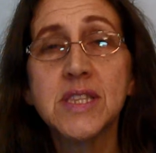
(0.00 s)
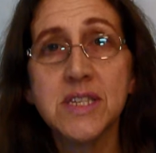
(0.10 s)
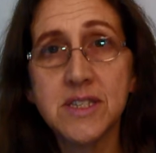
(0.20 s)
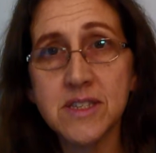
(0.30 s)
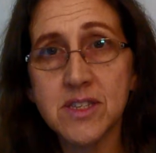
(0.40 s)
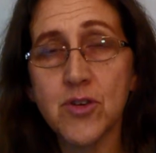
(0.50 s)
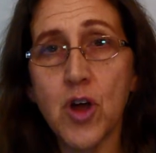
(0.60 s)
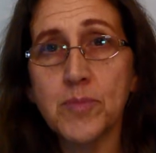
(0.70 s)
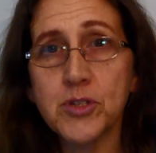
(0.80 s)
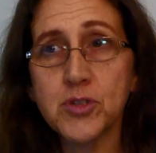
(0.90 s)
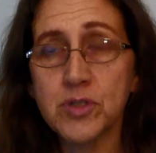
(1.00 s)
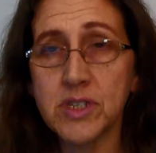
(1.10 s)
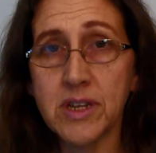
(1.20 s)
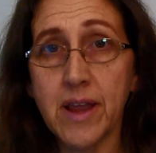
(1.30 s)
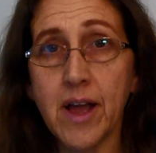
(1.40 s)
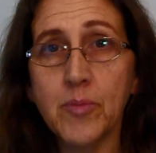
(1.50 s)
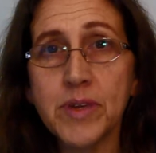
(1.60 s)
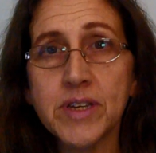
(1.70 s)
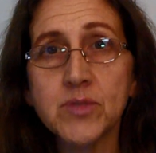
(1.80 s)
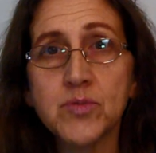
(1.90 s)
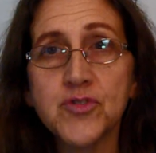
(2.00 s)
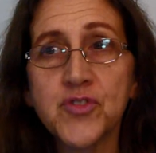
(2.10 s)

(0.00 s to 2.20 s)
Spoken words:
This is their opportunity now because we're